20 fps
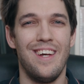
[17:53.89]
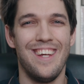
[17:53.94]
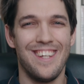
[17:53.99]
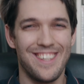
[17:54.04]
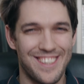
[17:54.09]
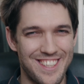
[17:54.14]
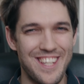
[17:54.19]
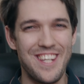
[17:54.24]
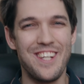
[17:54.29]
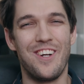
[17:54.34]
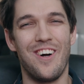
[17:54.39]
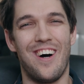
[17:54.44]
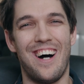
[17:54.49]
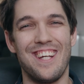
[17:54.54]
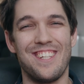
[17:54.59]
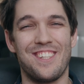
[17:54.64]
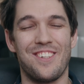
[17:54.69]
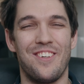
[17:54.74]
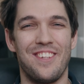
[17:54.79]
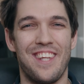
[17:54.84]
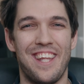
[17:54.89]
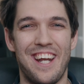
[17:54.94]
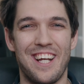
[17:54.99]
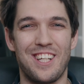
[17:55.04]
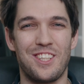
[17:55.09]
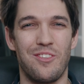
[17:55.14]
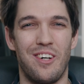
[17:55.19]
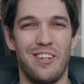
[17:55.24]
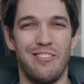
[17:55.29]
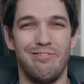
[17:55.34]
See you guys on the
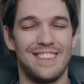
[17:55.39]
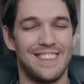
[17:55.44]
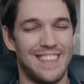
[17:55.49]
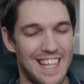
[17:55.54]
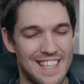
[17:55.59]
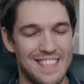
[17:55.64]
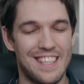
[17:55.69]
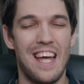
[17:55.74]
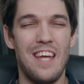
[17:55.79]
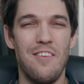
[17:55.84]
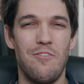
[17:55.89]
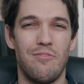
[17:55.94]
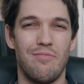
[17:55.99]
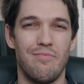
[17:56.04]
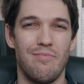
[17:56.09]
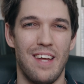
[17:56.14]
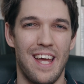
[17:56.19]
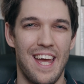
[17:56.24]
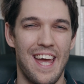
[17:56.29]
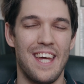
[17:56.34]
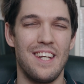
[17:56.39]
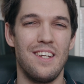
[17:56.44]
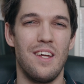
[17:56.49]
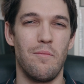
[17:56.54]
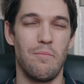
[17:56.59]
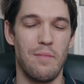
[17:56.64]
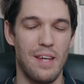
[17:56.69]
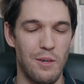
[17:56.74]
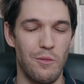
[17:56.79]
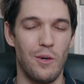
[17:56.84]
next one. Stay safe and
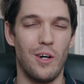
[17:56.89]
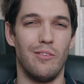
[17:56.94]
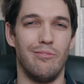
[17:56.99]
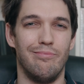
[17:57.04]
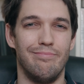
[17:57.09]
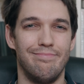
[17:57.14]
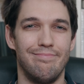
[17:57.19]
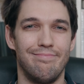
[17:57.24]
be well.